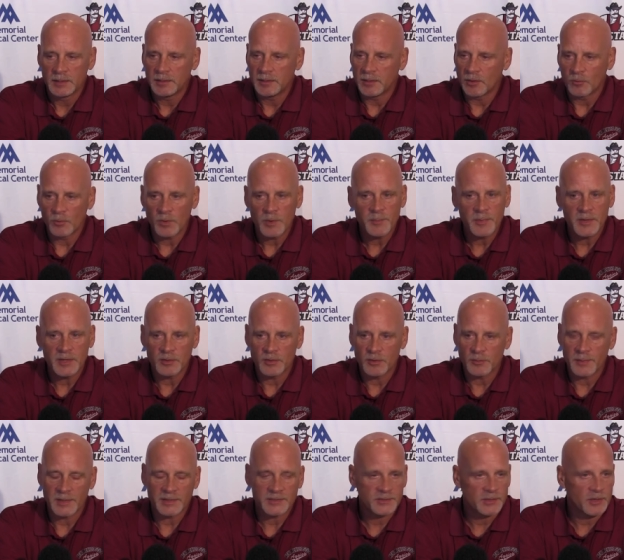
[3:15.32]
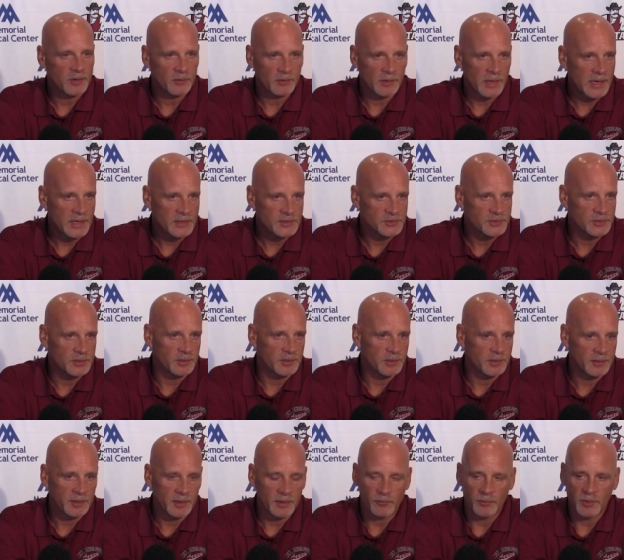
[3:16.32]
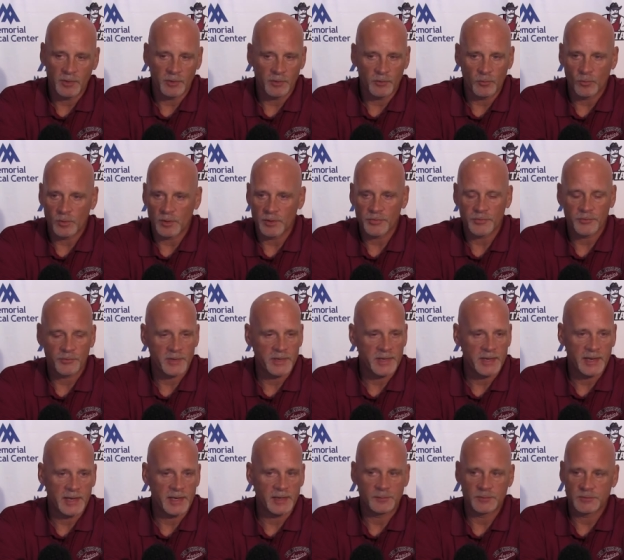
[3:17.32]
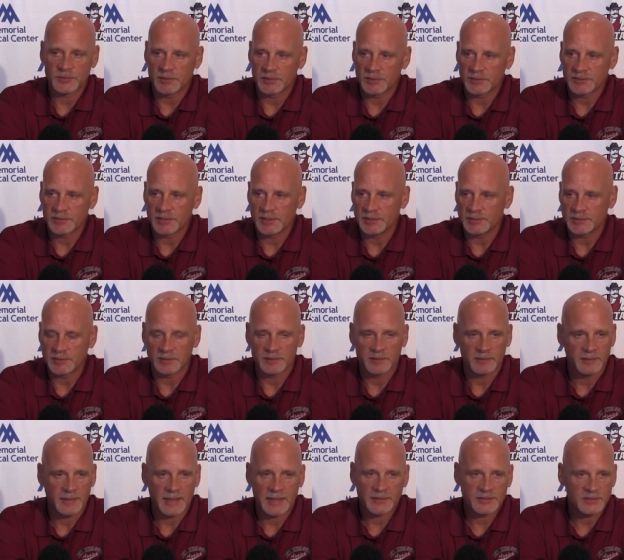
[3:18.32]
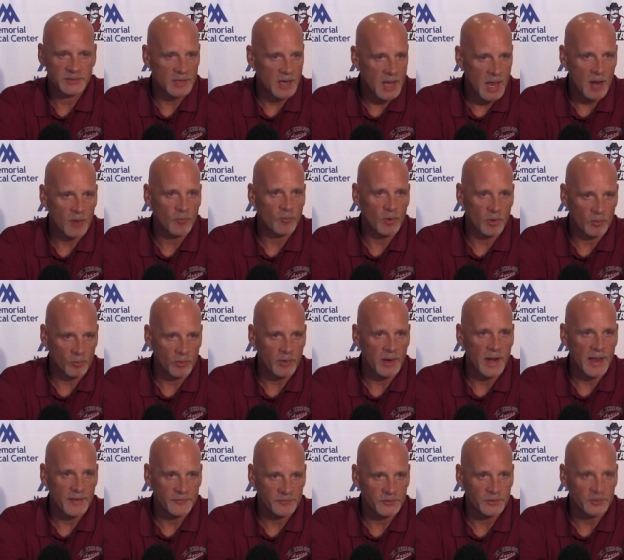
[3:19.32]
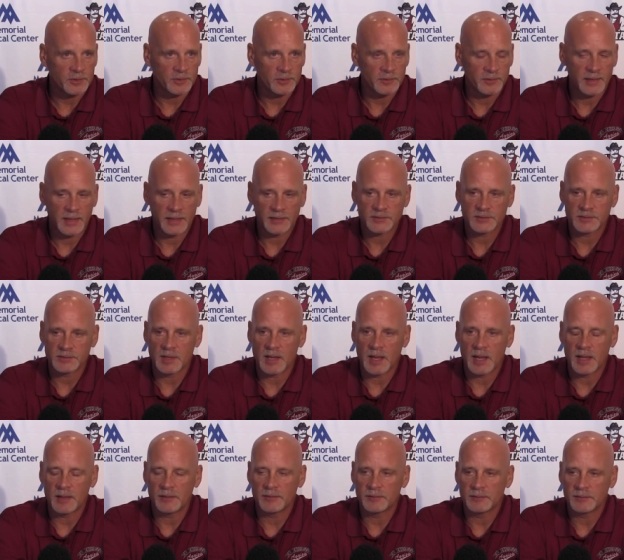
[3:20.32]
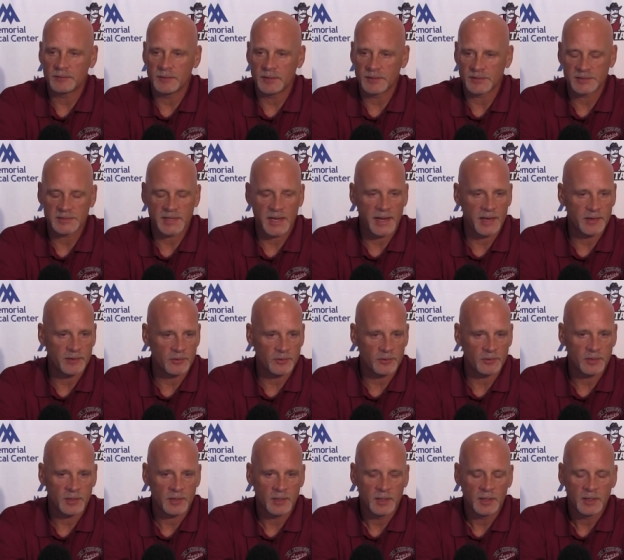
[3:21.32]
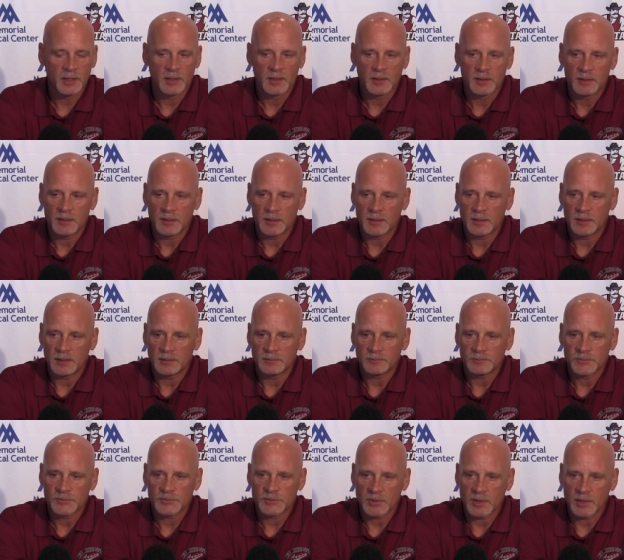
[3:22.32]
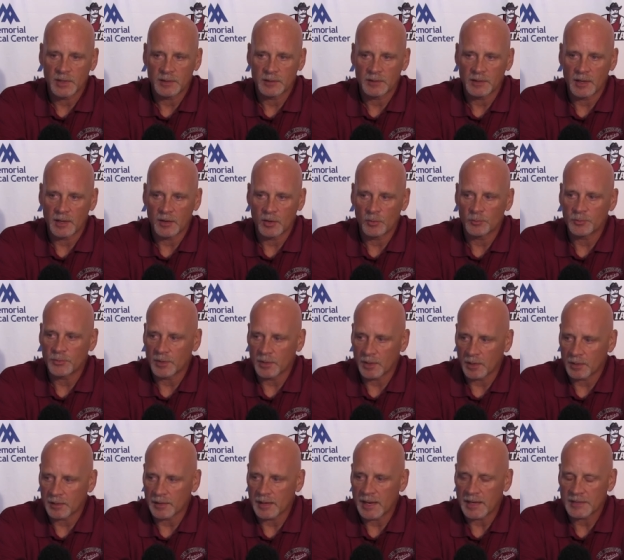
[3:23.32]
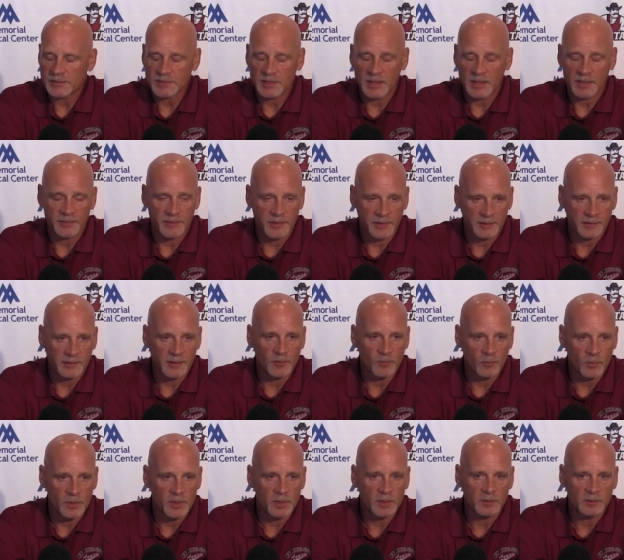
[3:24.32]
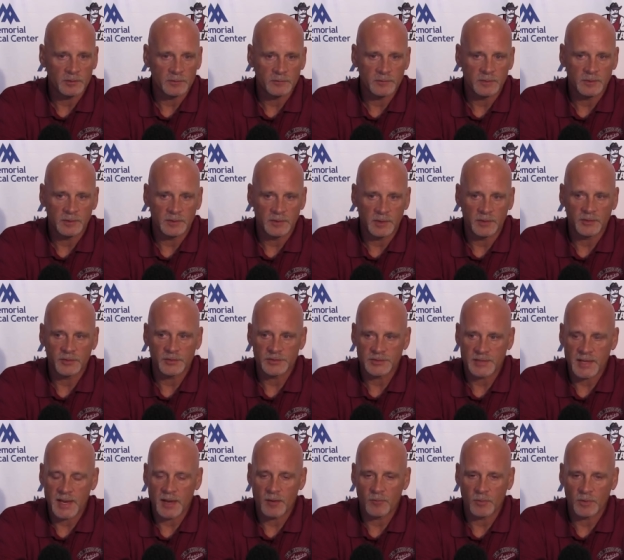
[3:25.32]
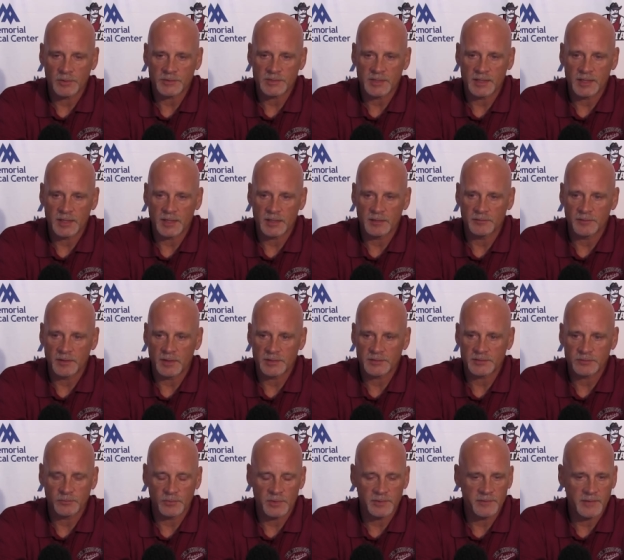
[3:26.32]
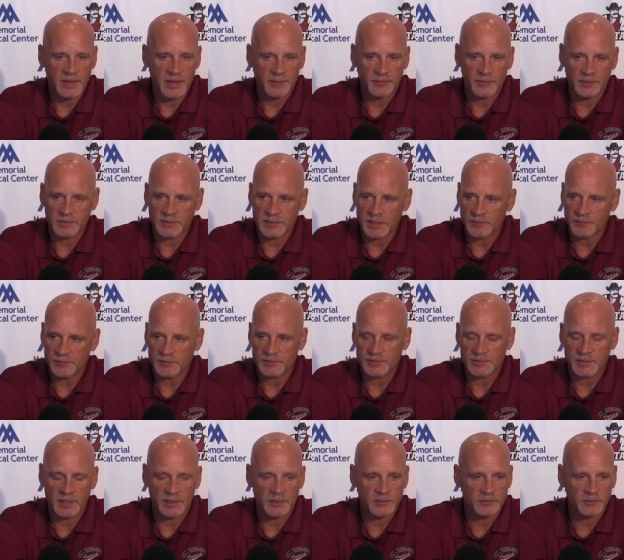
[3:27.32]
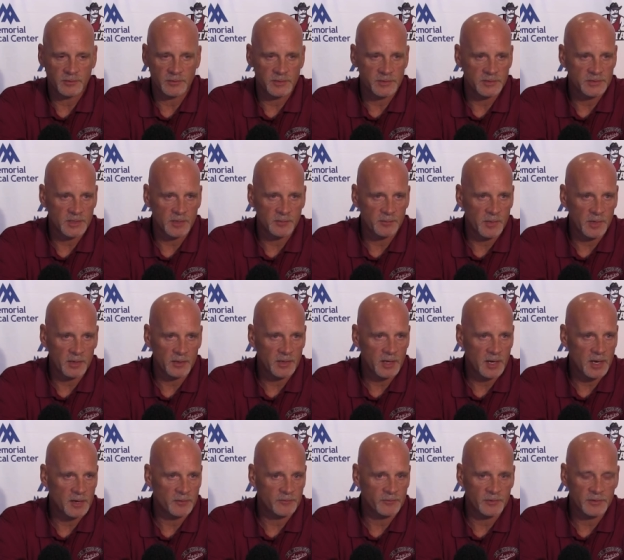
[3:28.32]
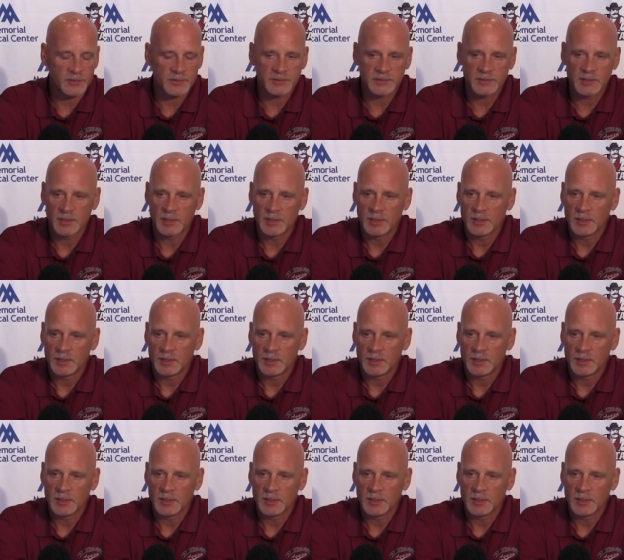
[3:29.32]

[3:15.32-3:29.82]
You know, we beat New Mexico last year, and we only won three games in the season. That's not what we're after. That's not the standard. So I hope that our guys, and I think they will, understand what's ahead of us. We've got the toughest schedule in the Sun Belt Conference.